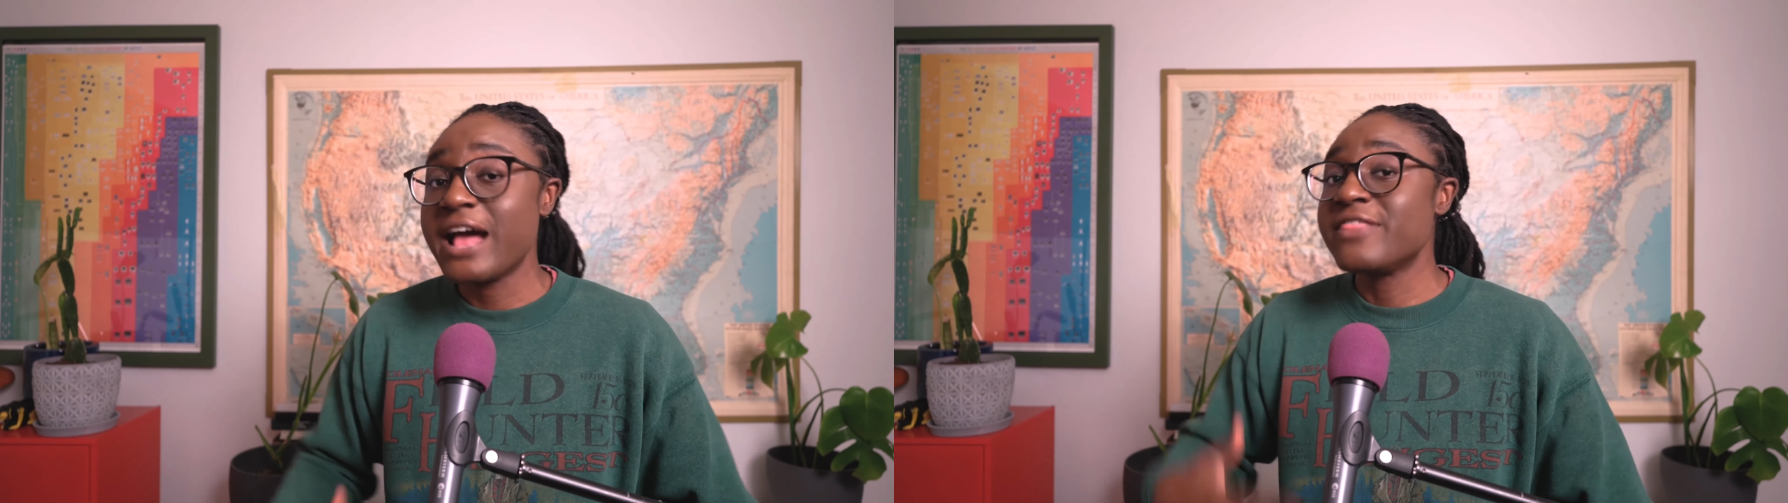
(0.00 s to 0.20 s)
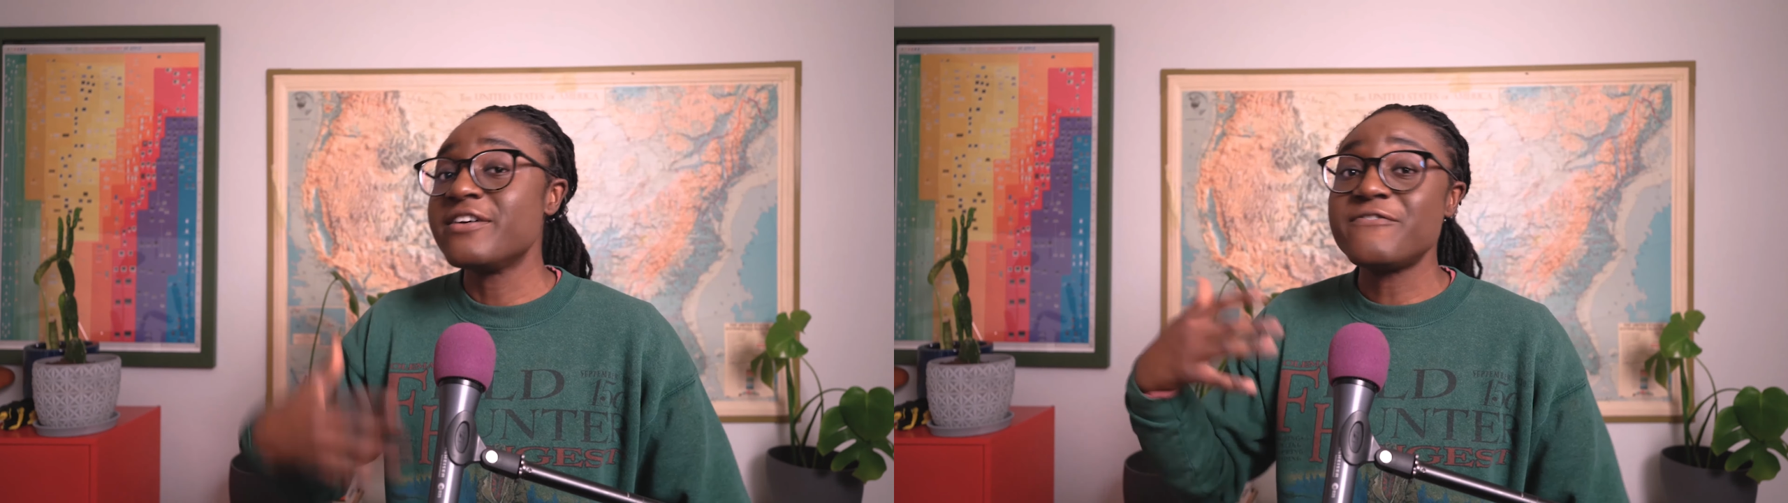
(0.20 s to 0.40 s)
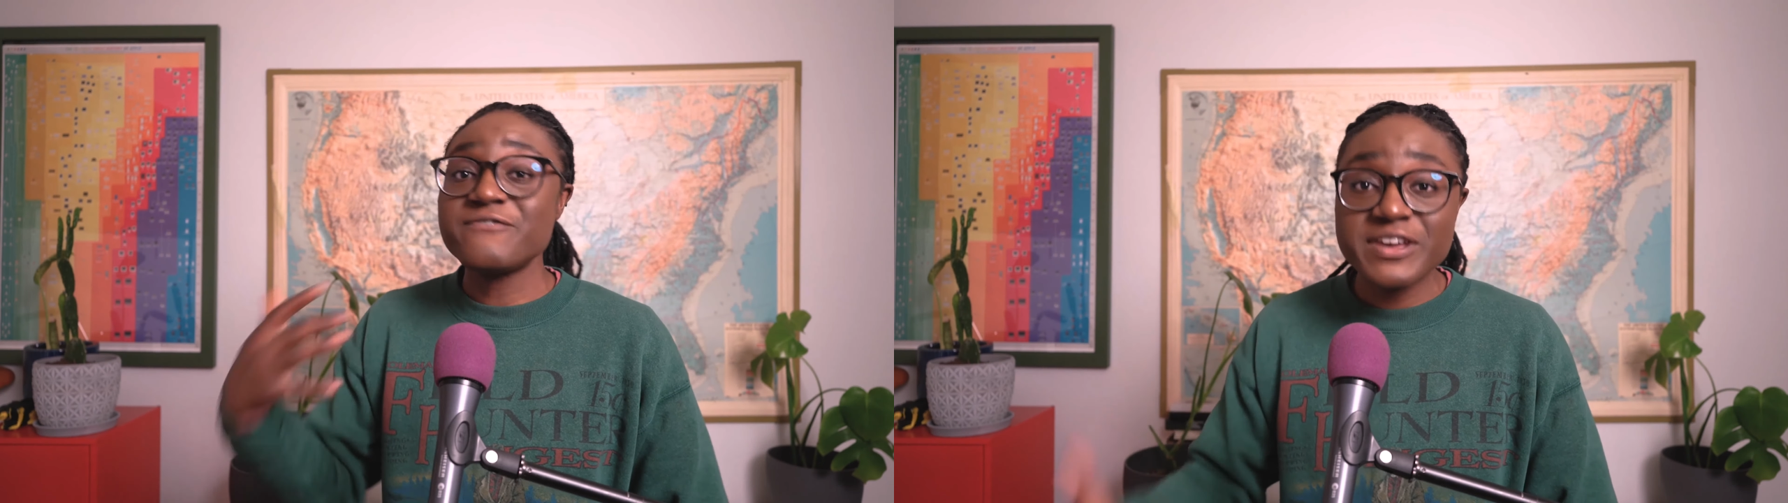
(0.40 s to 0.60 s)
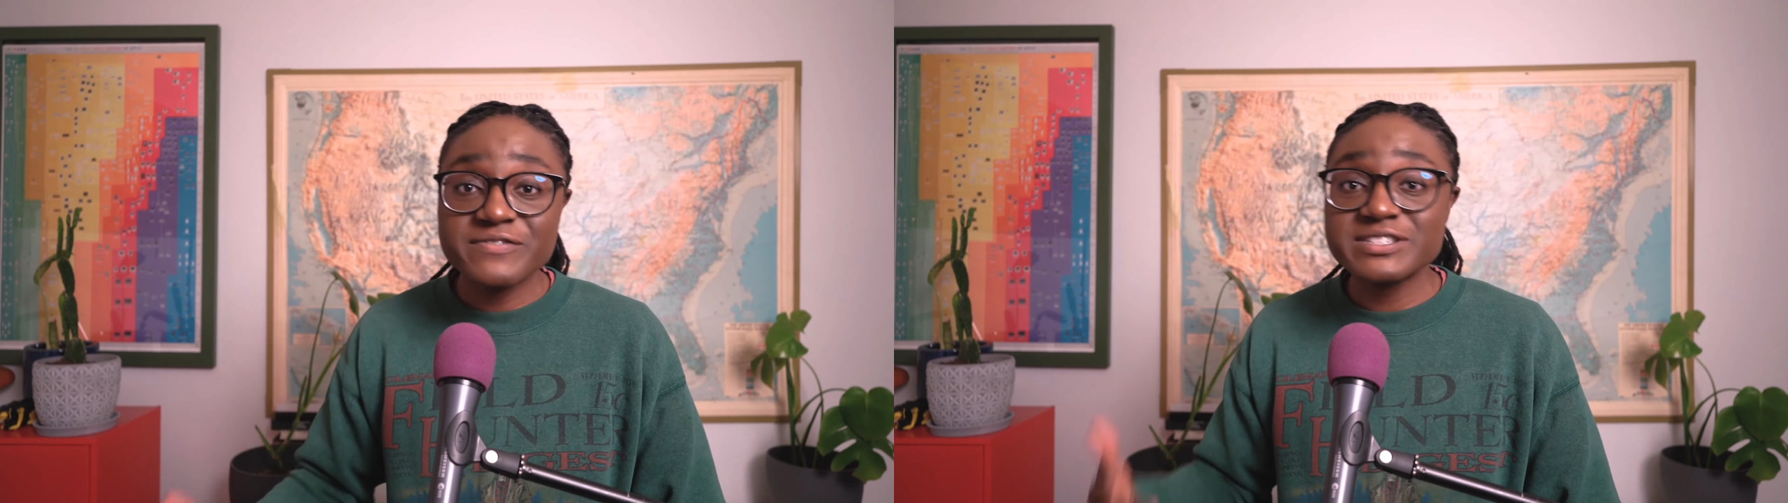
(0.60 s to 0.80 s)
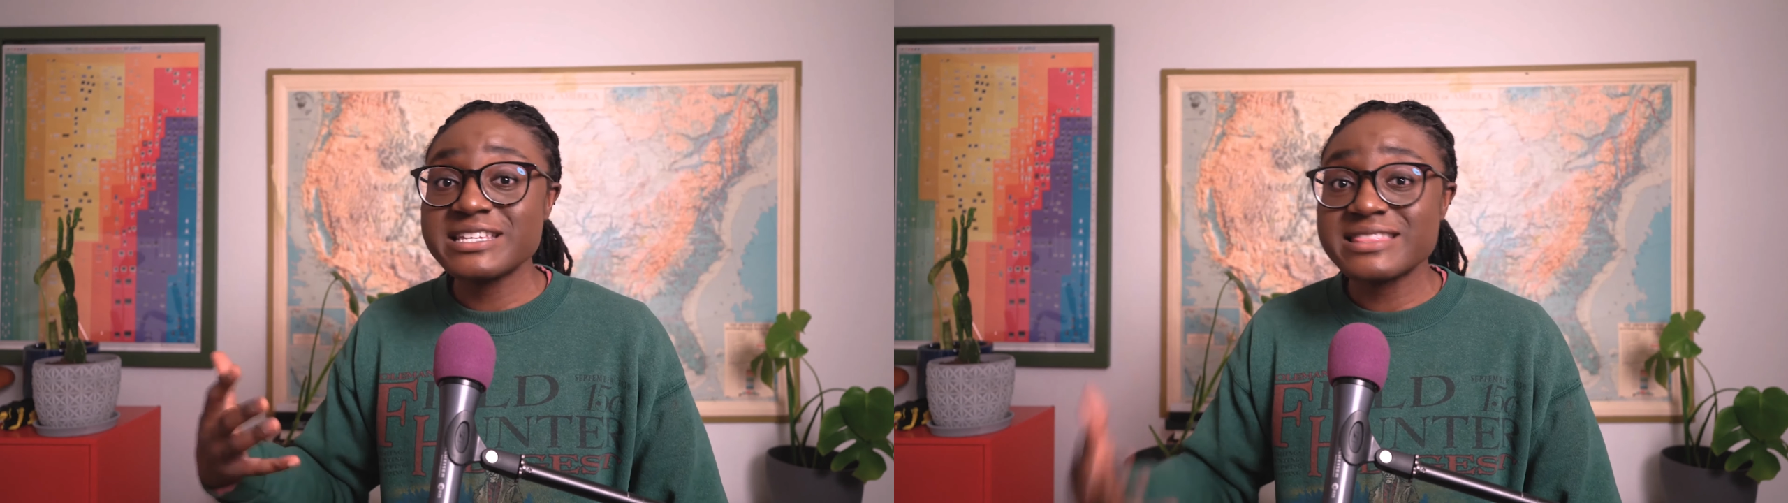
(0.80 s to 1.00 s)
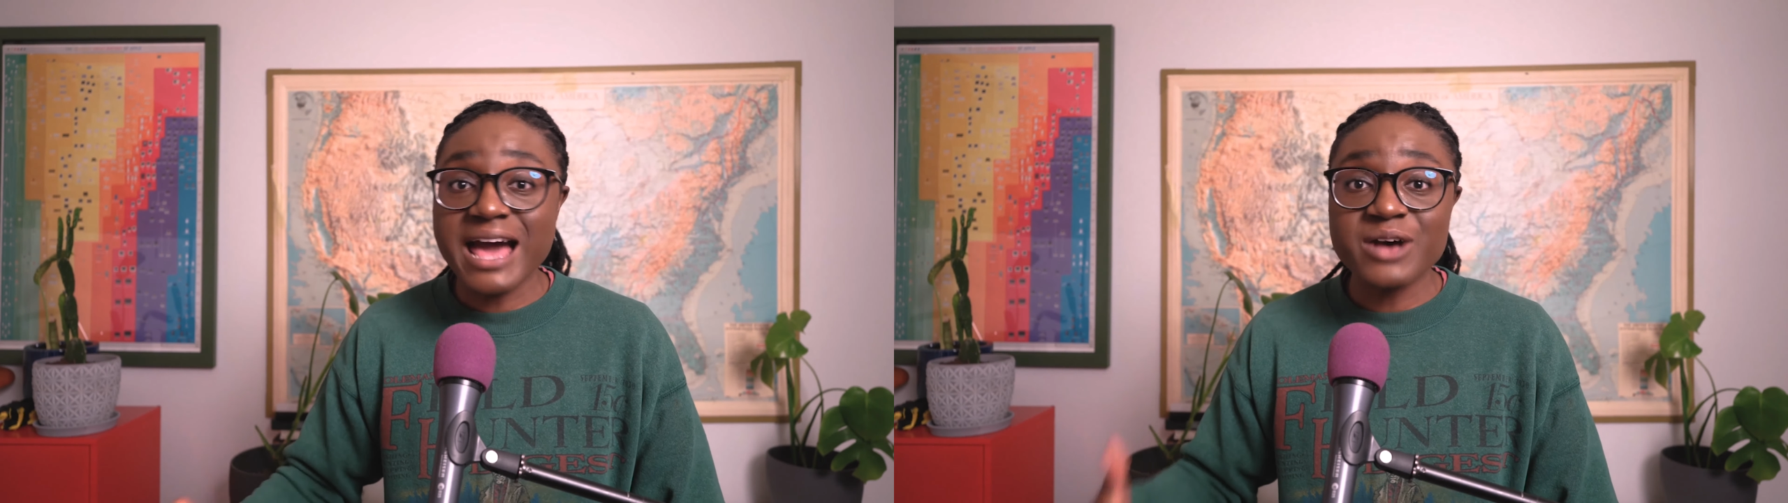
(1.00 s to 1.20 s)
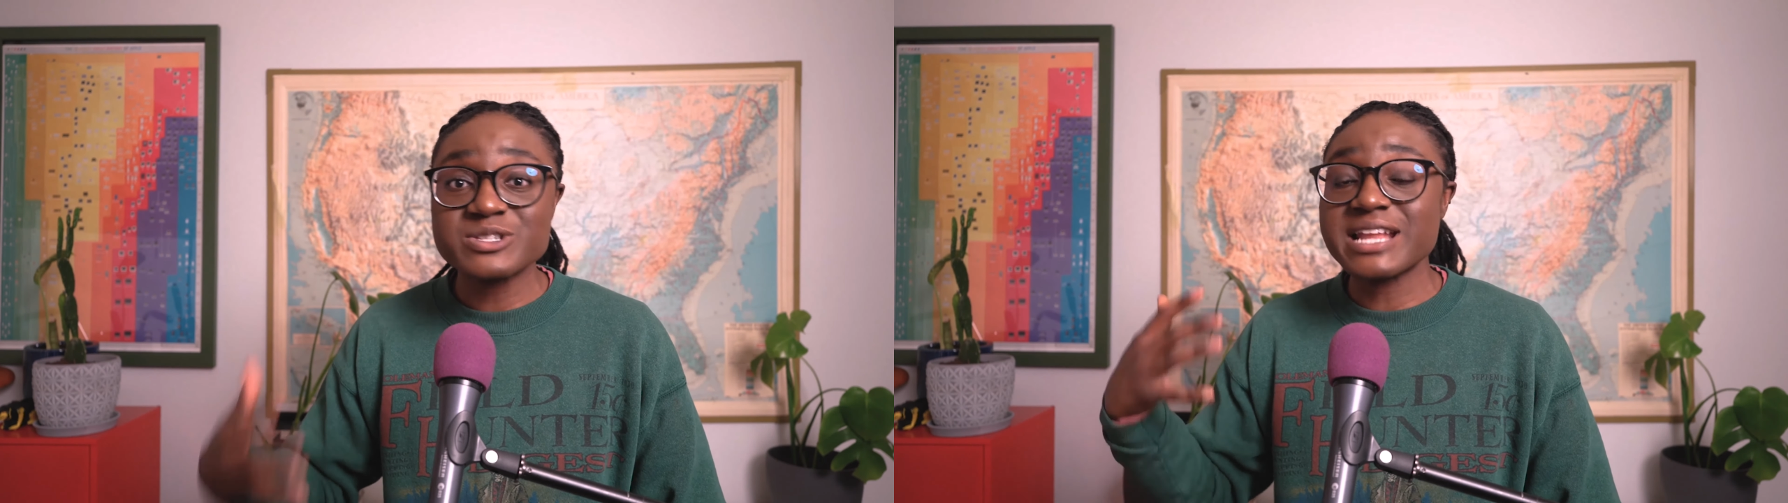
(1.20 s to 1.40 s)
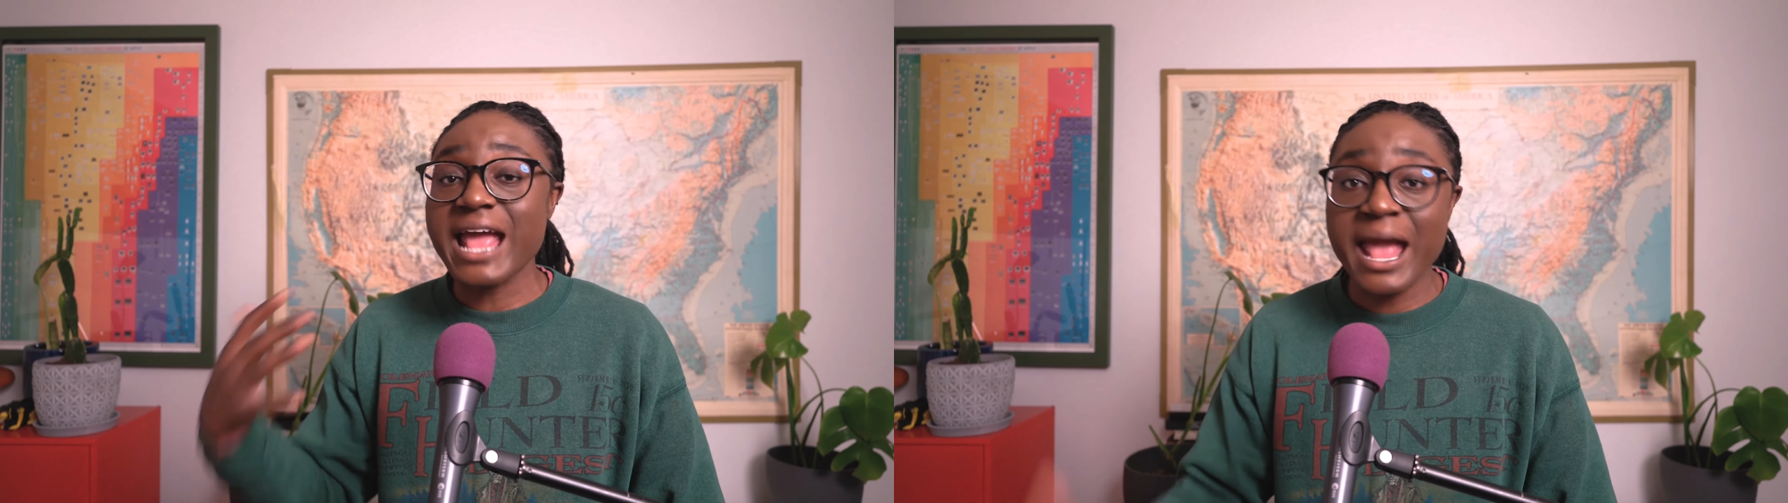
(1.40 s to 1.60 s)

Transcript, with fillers: the 50,000